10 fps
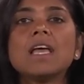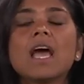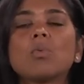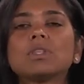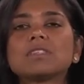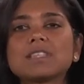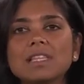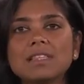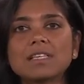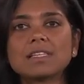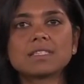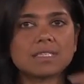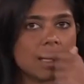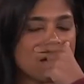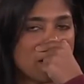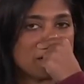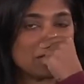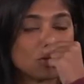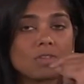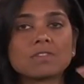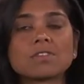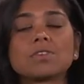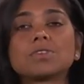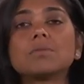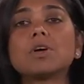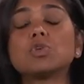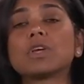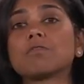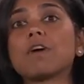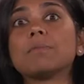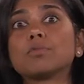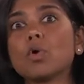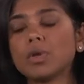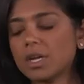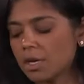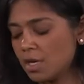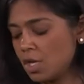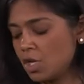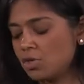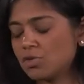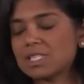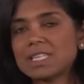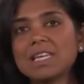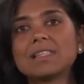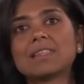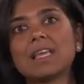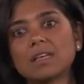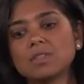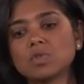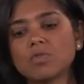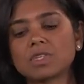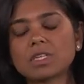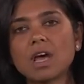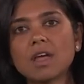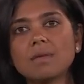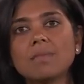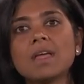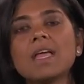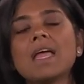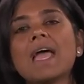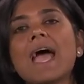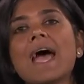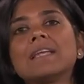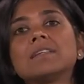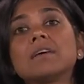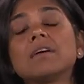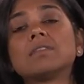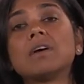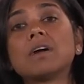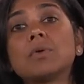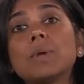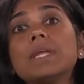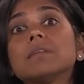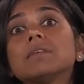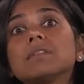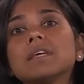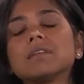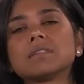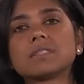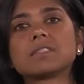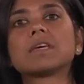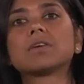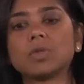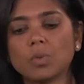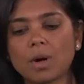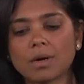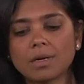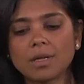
And what the skin thickness, uh, so in scleroderma, you get fibrotic, your skin thickens over time, and the greater the thickness, the sicker you are